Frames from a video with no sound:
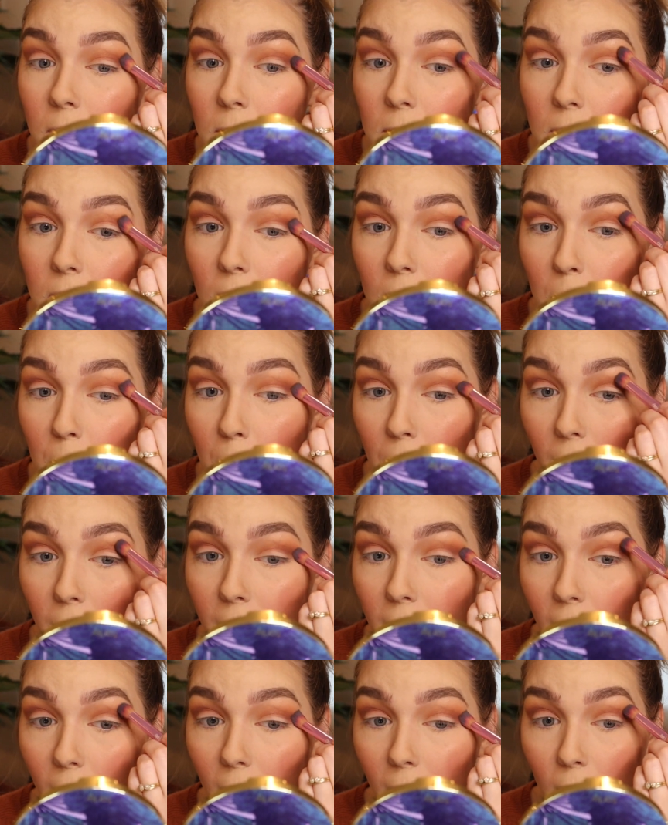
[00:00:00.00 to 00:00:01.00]
Just gonna
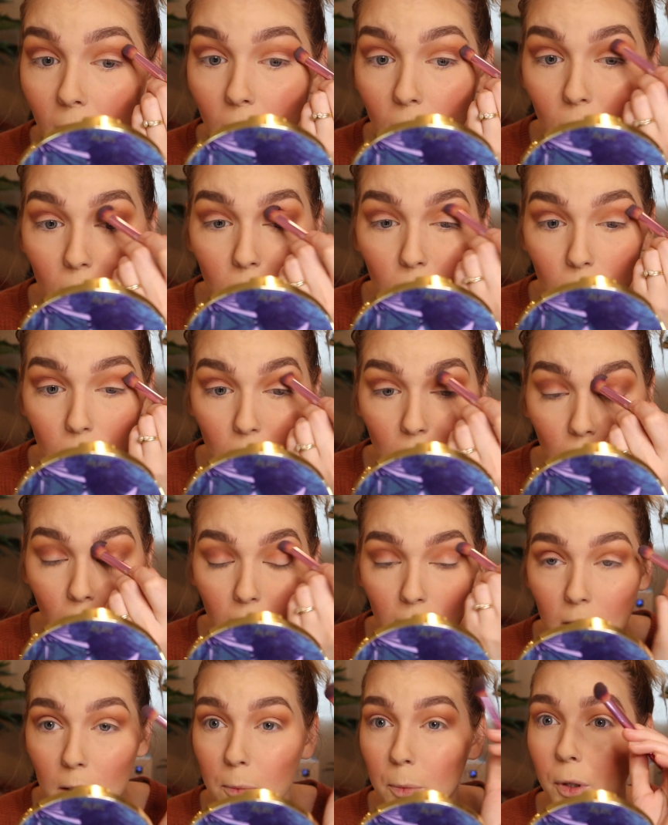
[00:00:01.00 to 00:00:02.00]
blend that out.
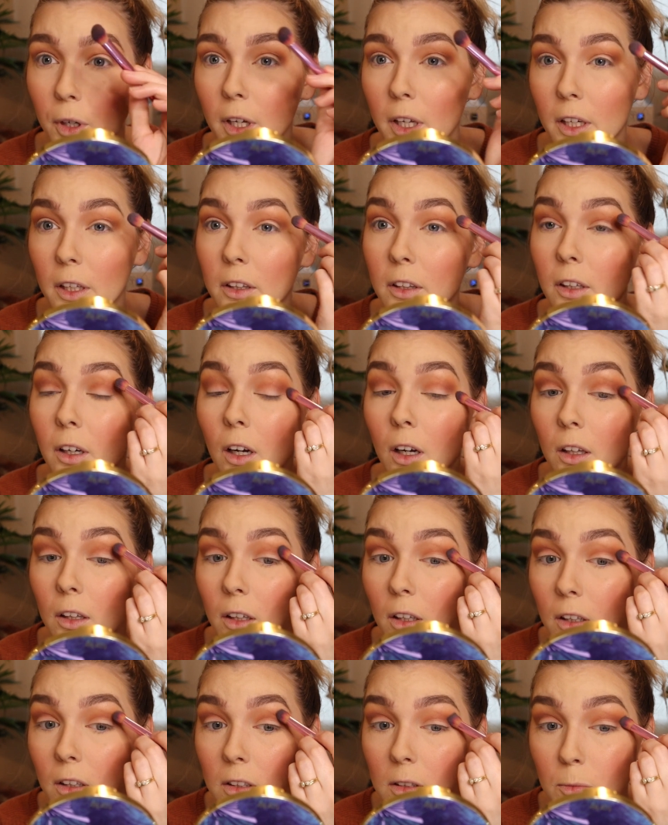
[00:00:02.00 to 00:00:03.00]
I didn't put anything
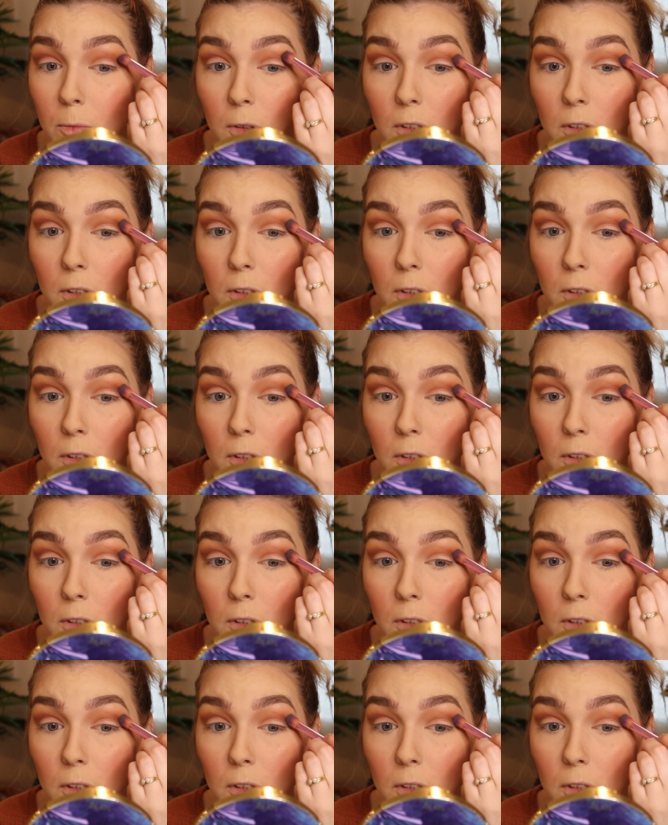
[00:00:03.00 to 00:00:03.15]
on this.